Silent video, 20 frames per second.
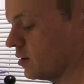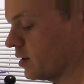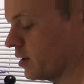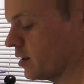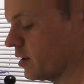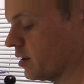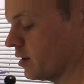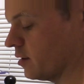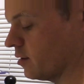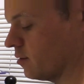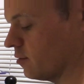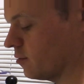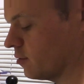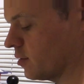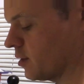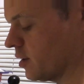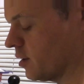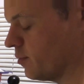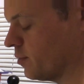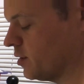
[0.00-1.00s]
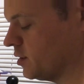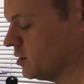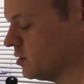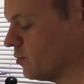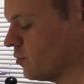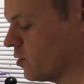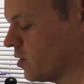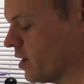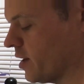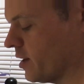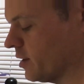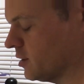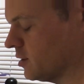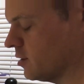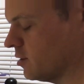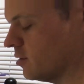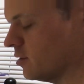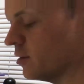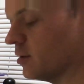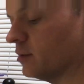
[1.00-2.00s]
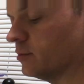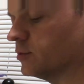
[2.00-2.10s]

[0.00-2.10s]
I got a piece of brass here. I'm